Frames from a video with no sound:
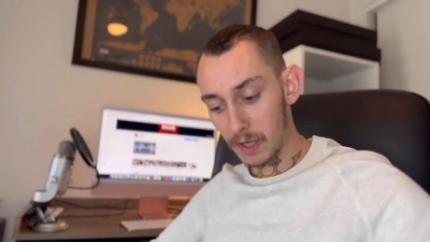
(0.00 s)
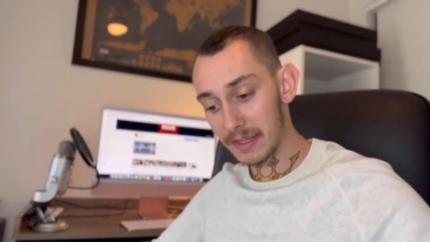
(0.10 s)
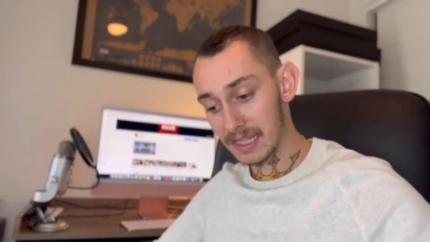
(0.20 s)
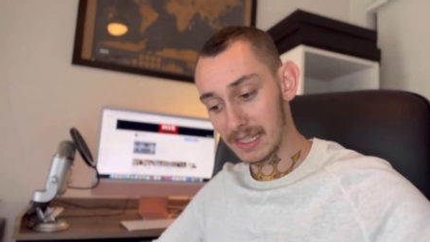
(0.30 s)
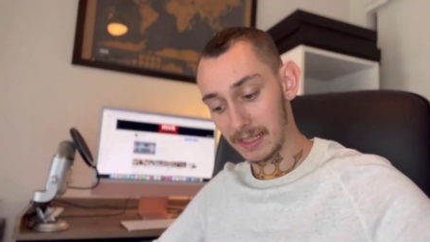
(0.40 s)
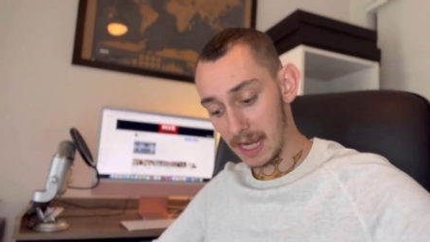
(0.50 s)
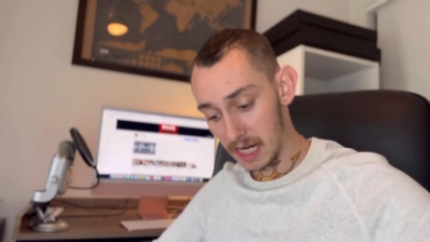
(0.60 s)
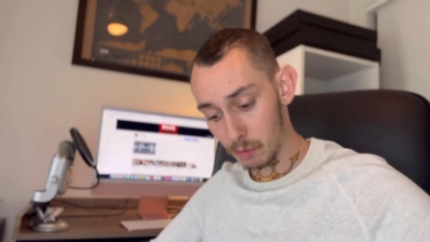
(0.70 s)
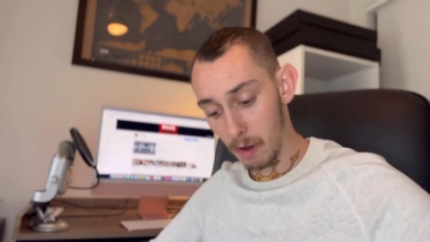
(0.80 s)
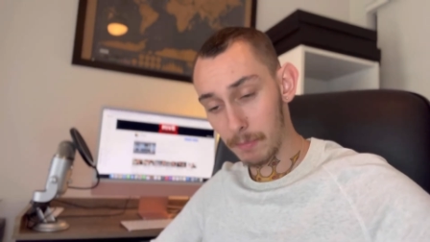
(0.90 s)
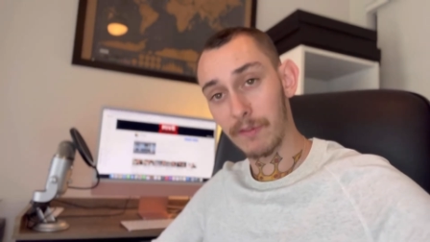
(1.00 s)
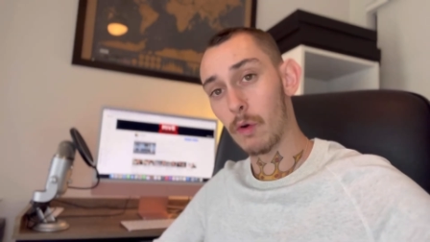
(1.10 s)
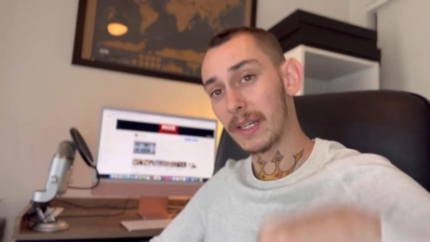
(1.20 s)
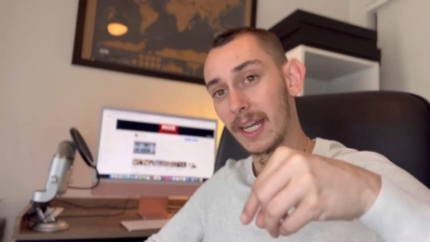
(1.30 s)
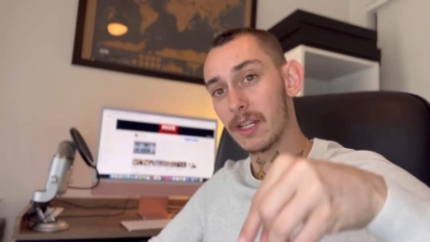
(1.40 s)
This is the last one before
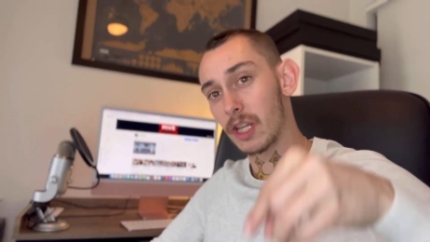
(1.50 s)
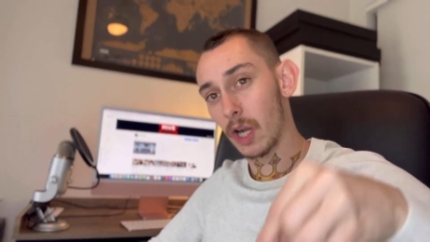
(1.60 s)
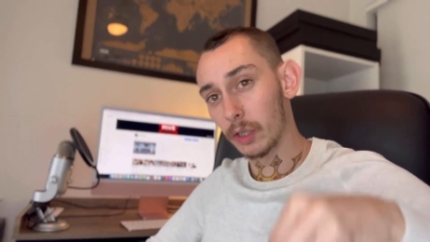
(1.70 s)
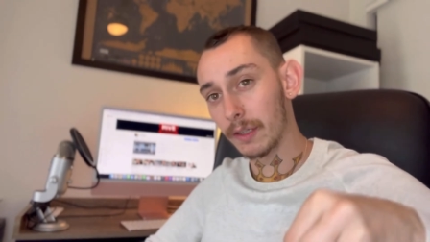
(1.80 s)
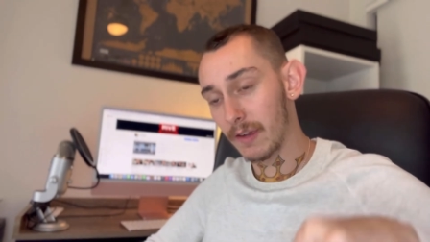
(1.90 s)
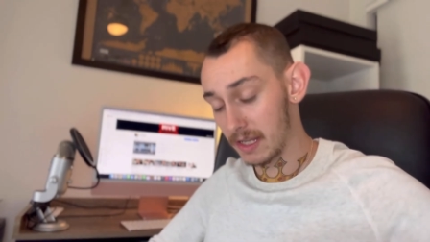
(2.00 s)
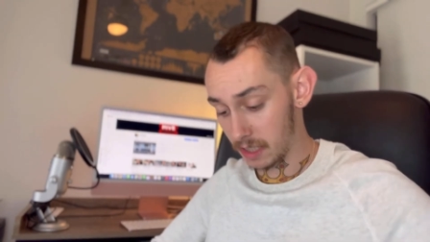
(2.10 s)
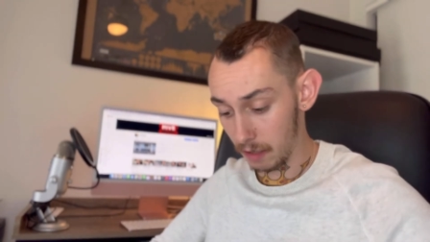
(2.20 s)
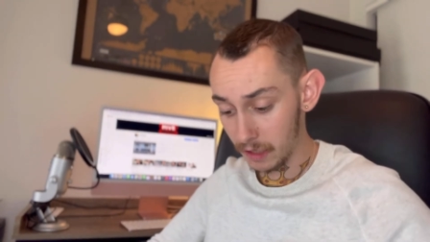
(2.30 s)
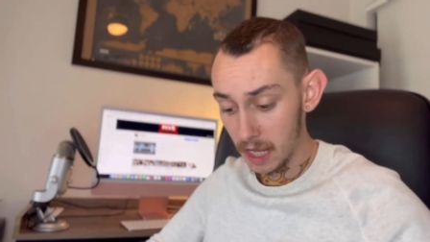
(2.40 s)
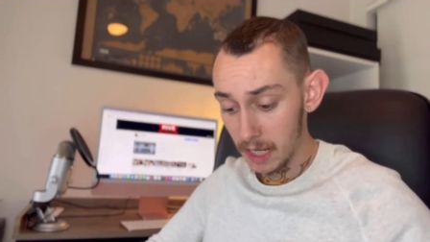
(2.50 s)
we get into the OnlyFans stuff.